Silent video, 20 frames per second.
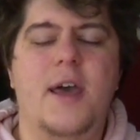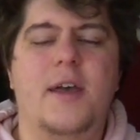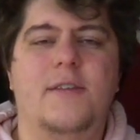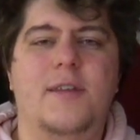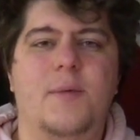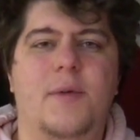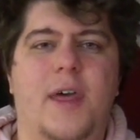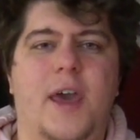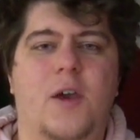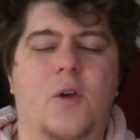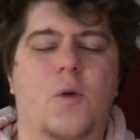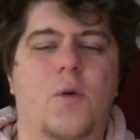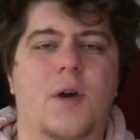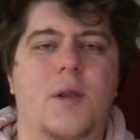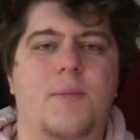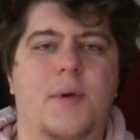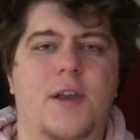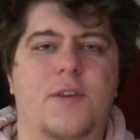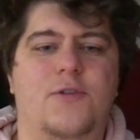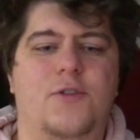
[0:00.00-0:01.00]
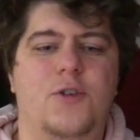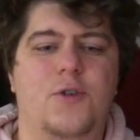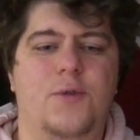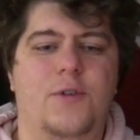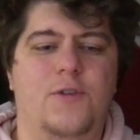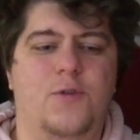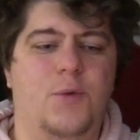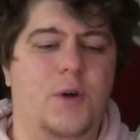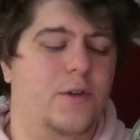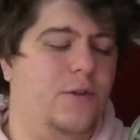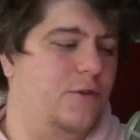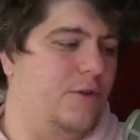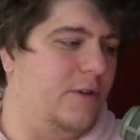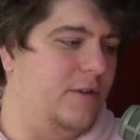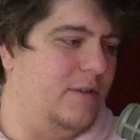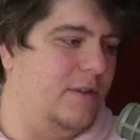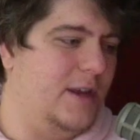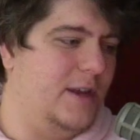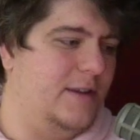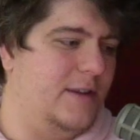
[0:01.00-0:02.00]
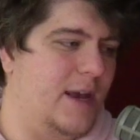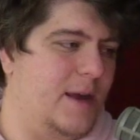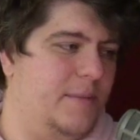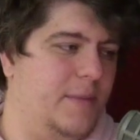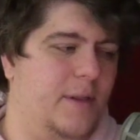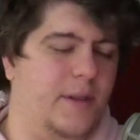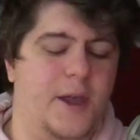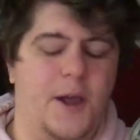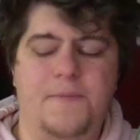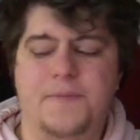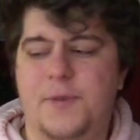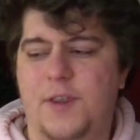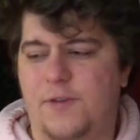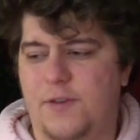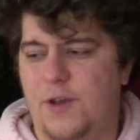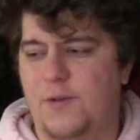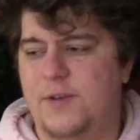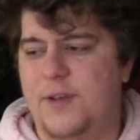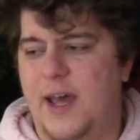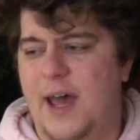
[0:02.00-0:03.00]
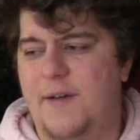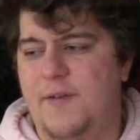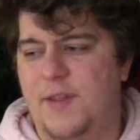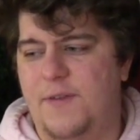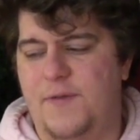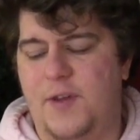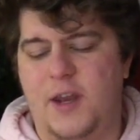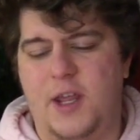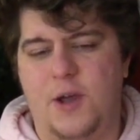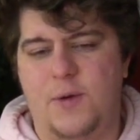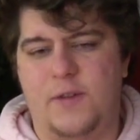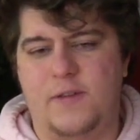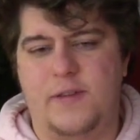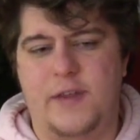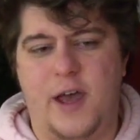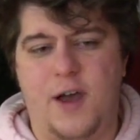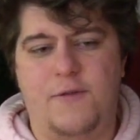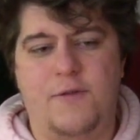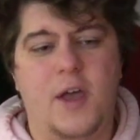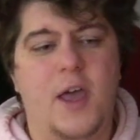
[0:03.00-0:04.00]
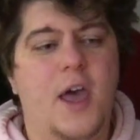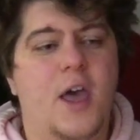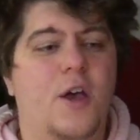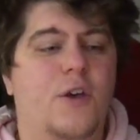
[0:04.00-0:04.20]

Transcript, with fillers: Same with that Coinbase too as well, as always linked down below. Let's go dive in the video itself.